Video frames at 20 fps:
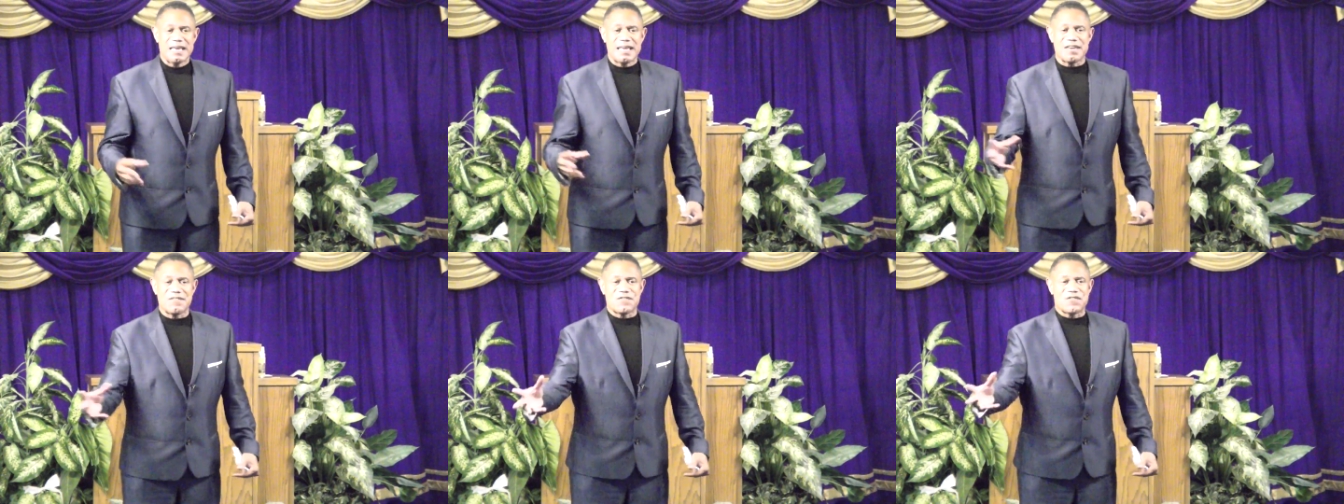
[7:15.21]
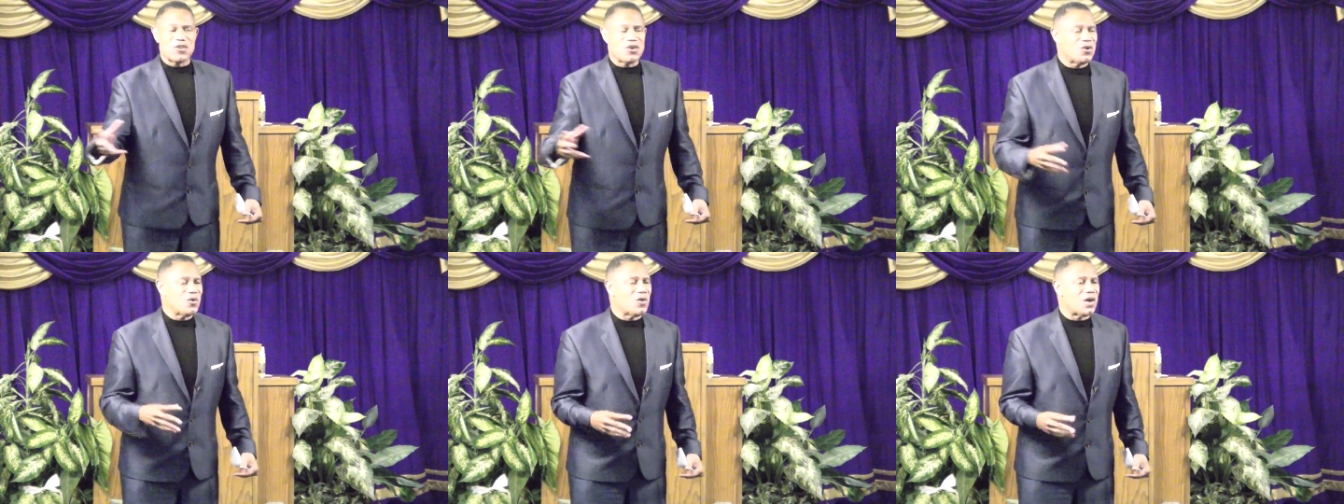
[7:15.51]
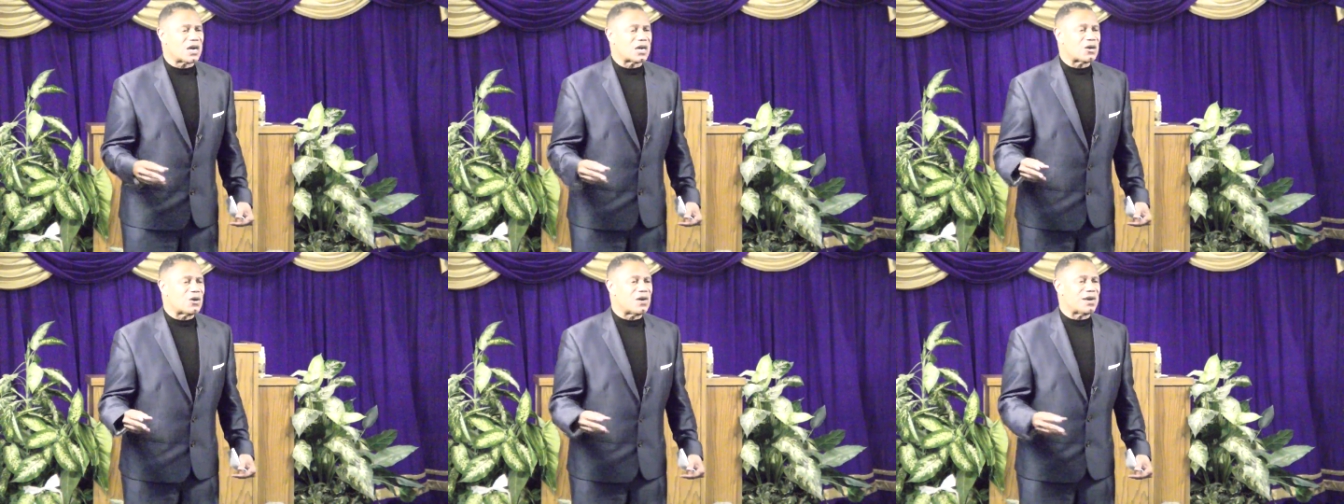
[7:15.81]
If you
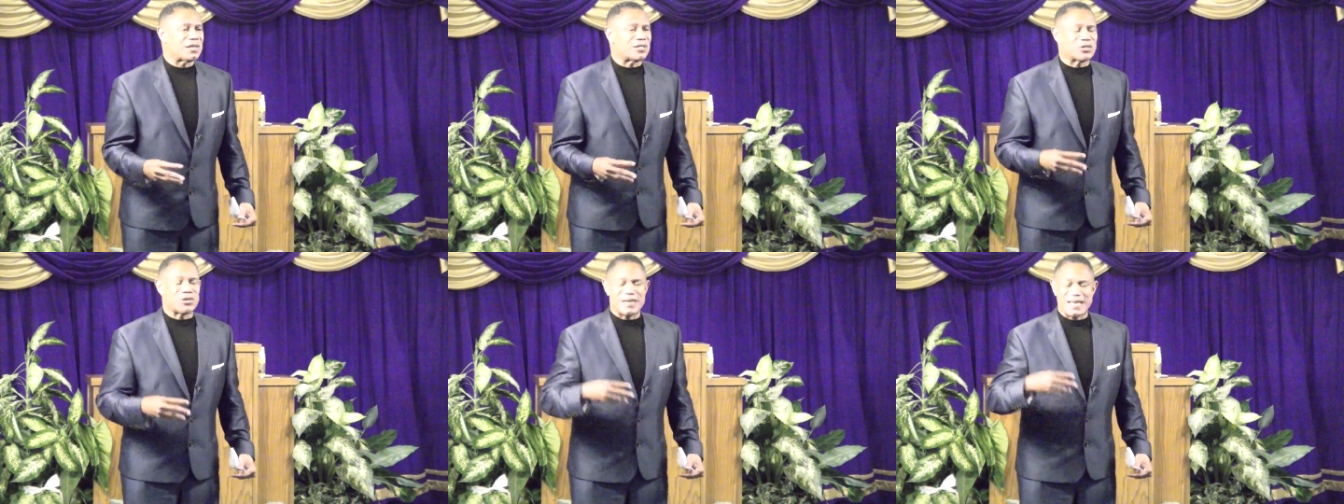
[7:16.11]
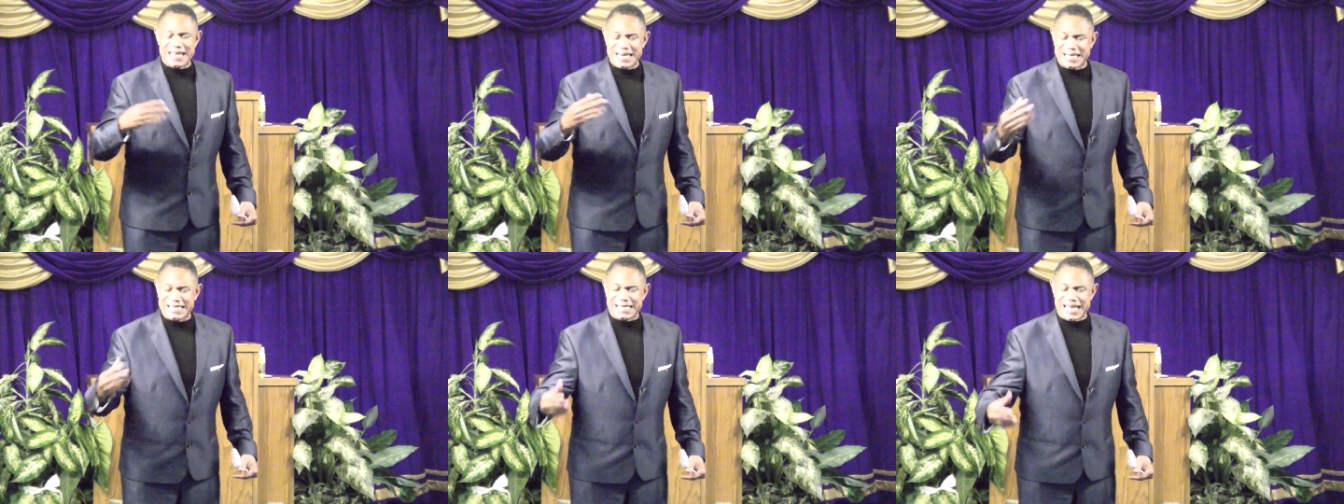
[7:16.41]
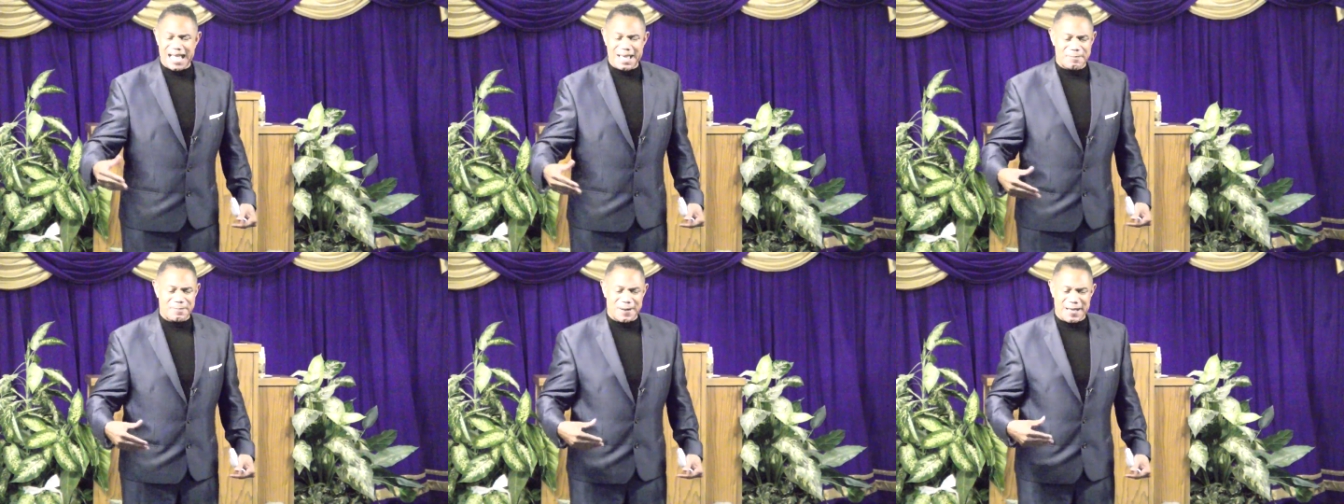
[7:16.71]
are going through any
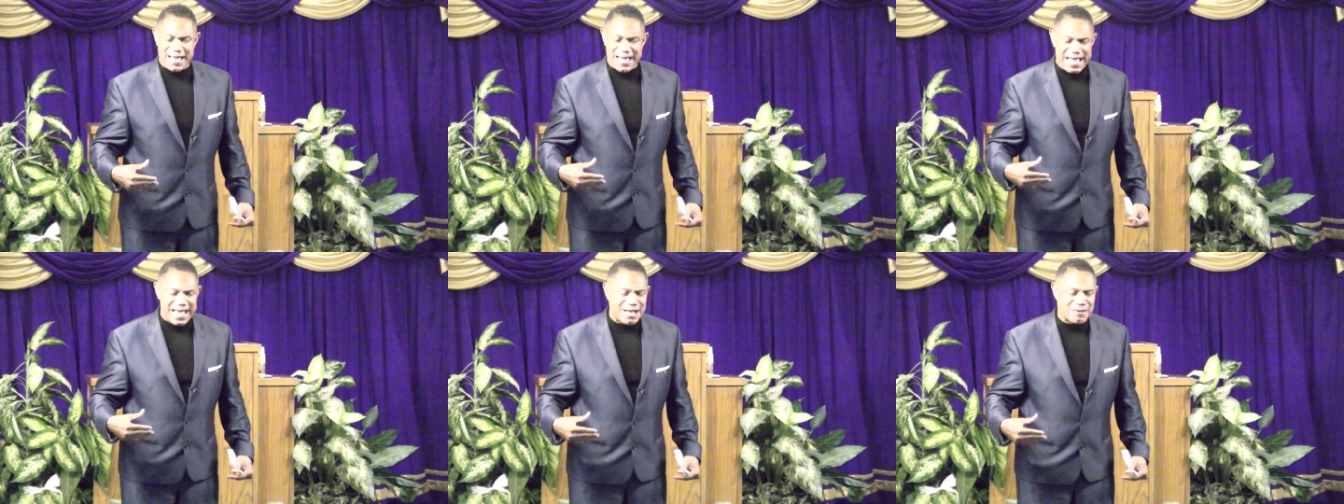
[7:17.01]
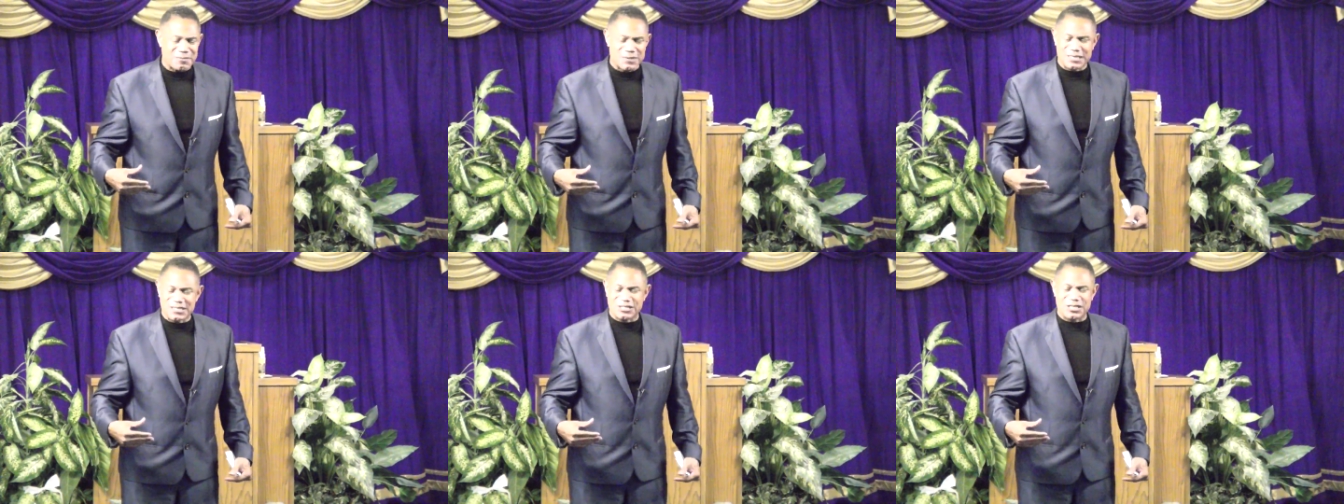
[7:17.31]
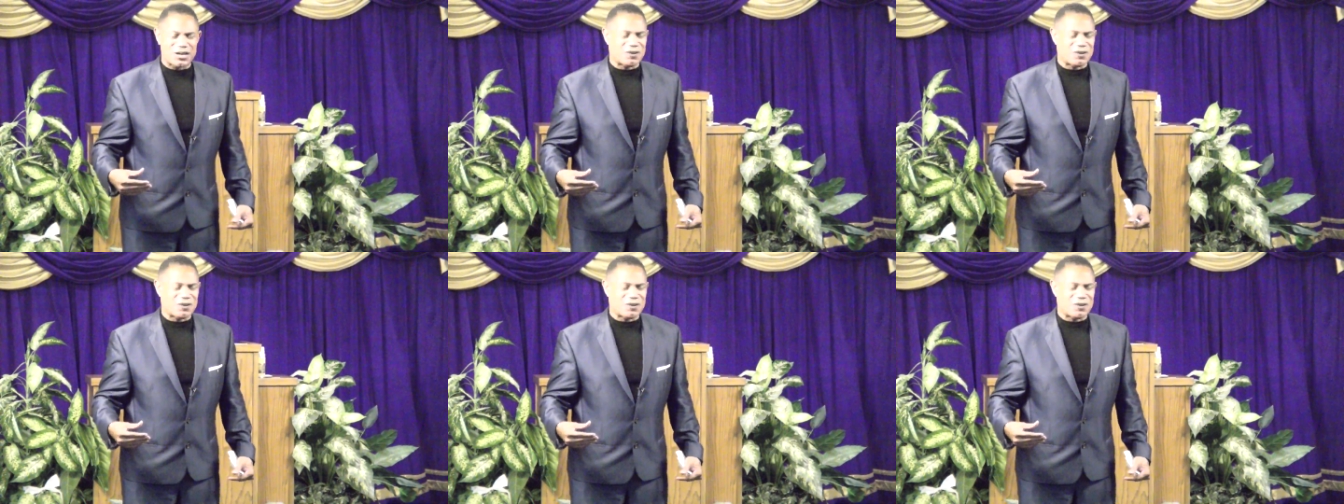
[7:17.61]
type of ailment,